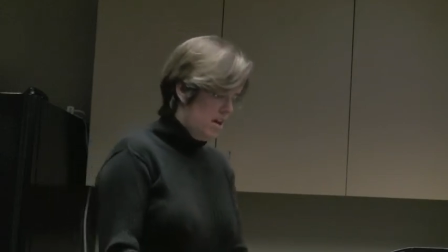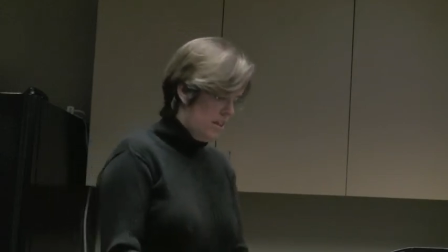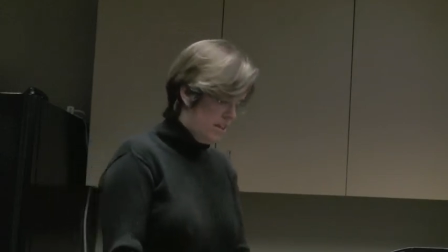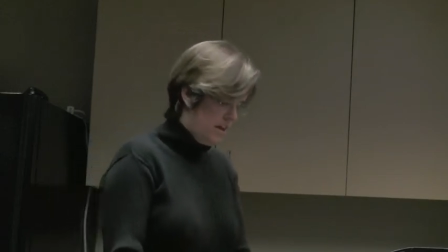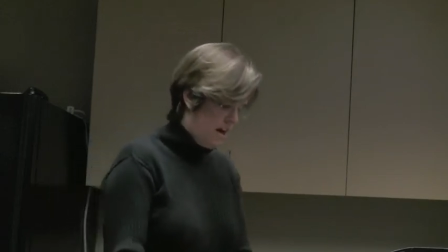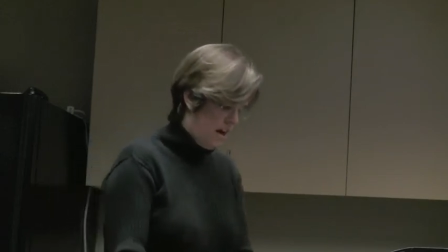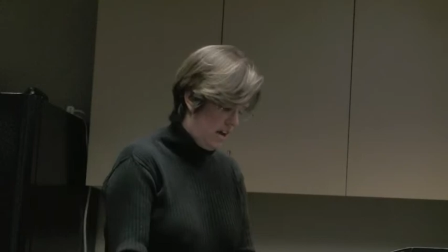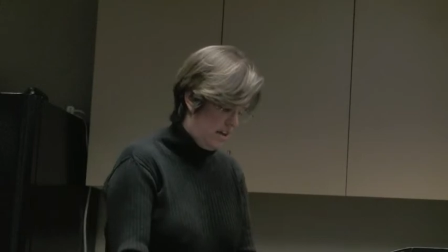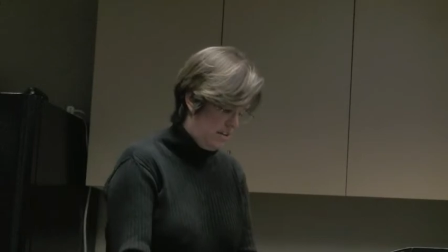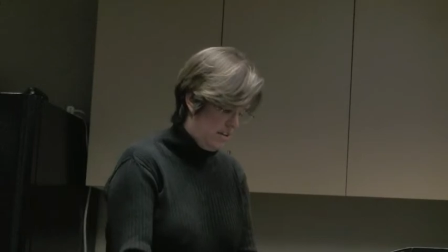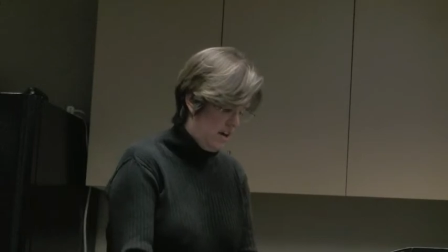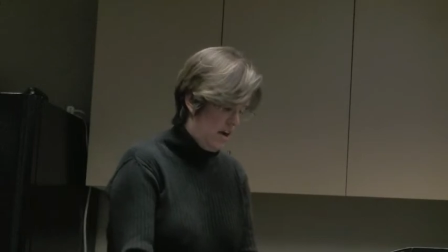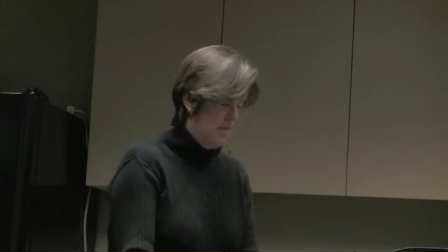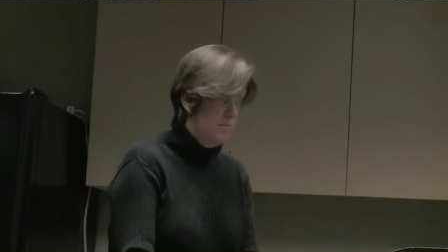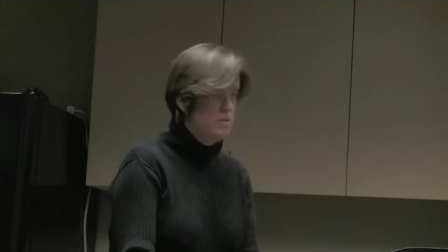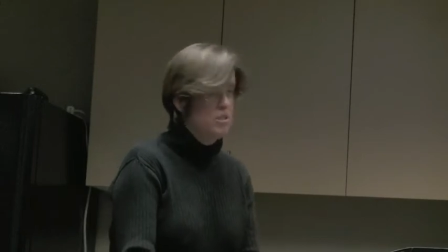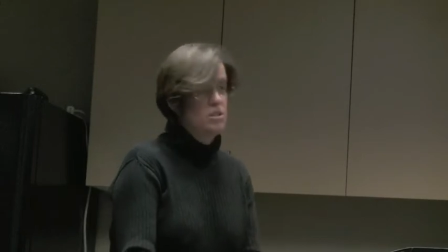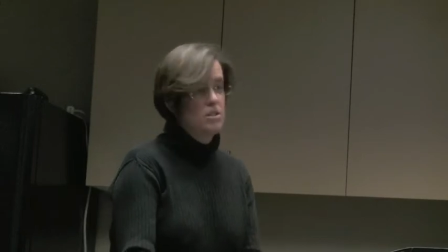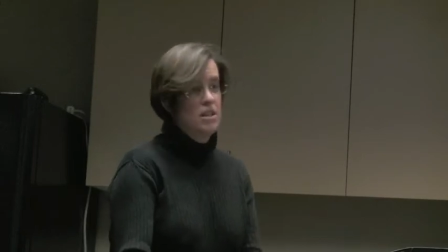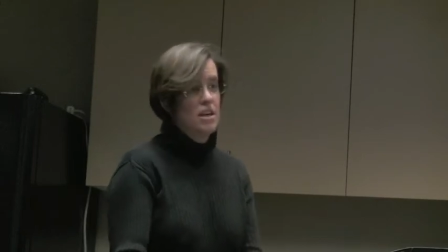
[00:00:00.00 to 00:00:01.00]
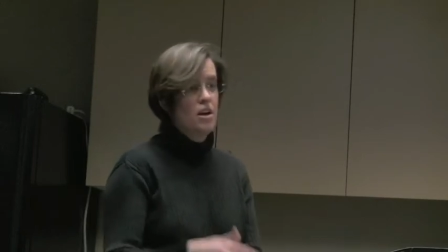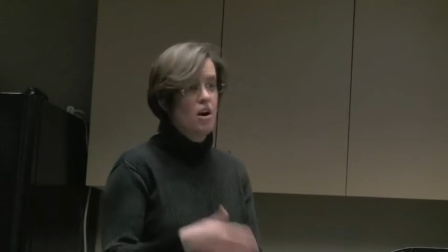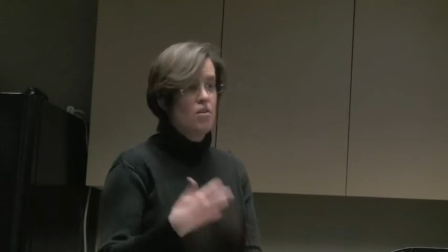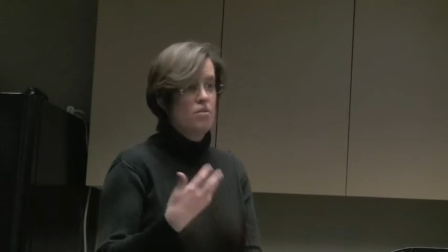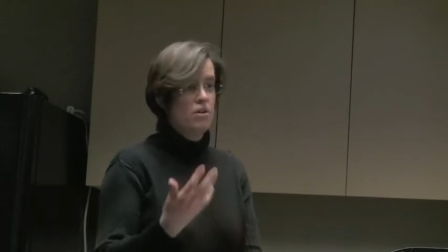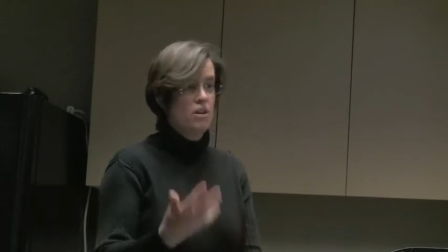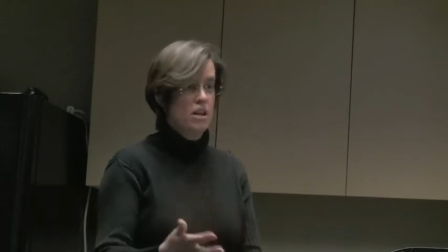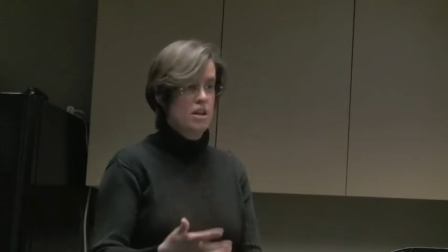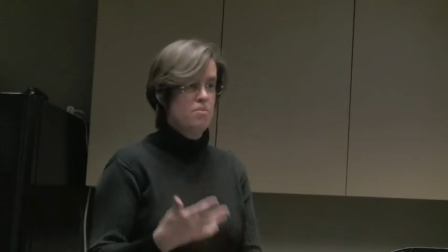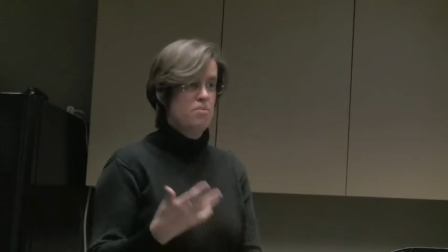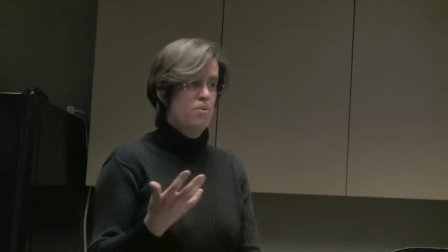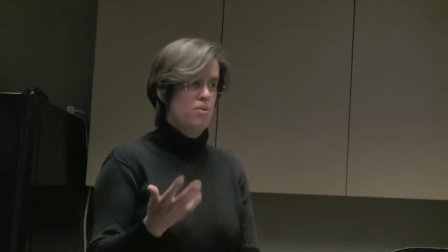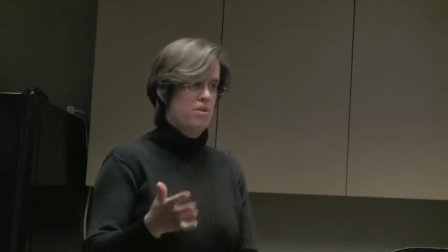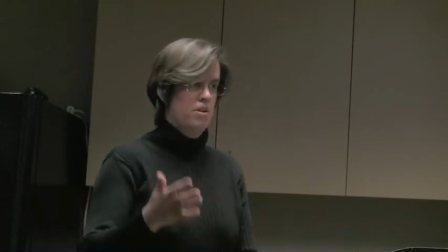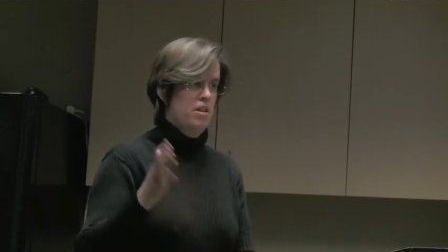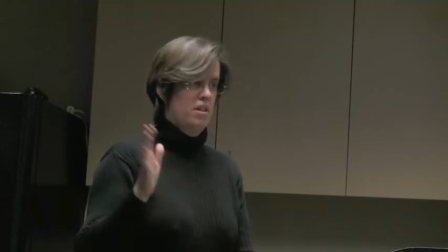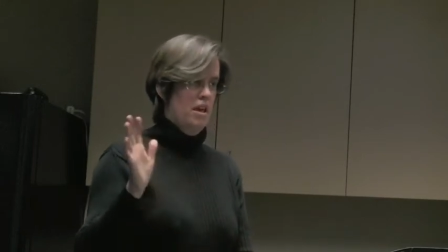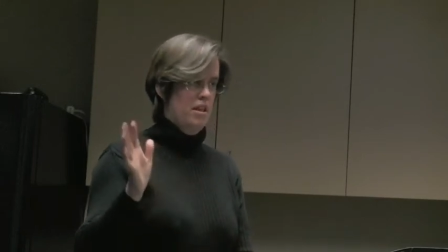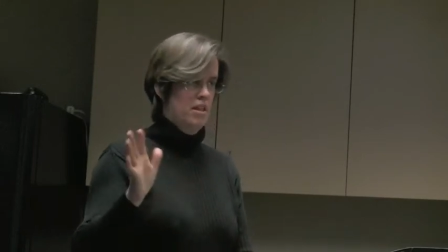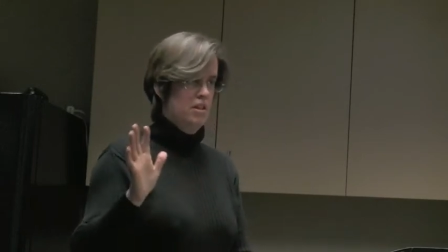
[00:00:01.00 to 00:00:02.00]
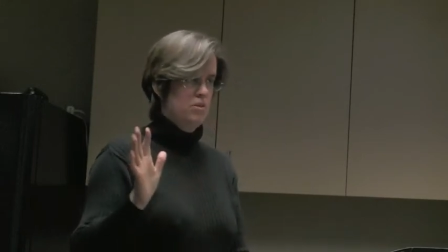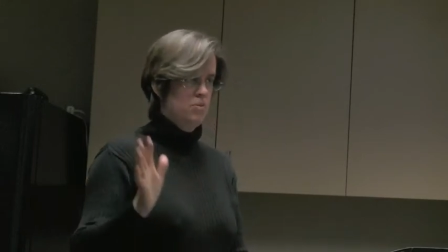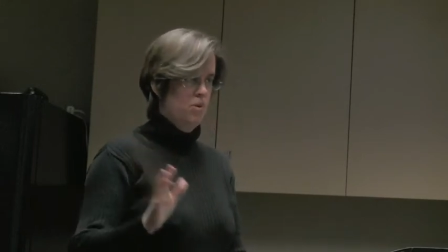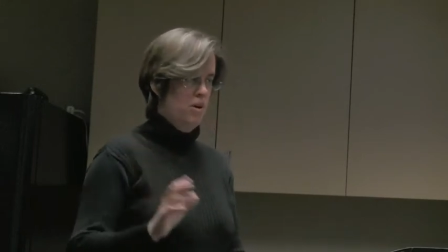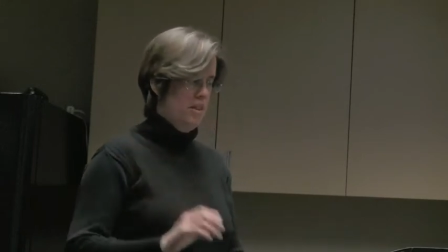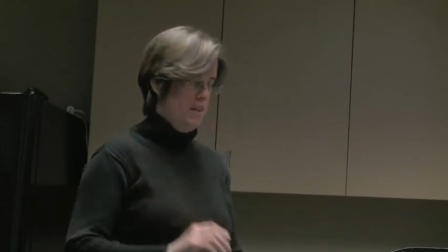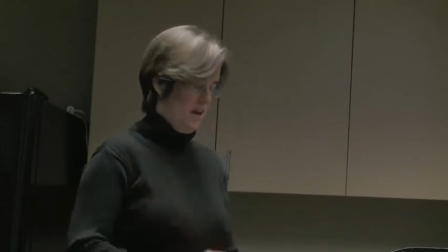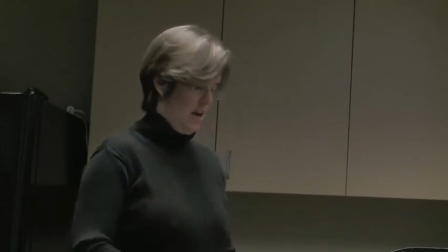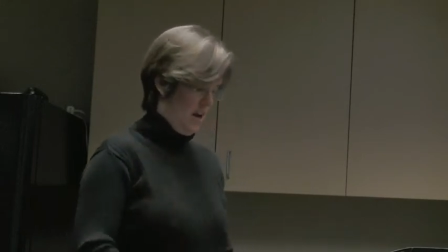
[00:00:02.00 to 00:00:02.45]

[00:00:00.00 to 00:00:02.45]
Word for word: that I um, think are really important, and then there's one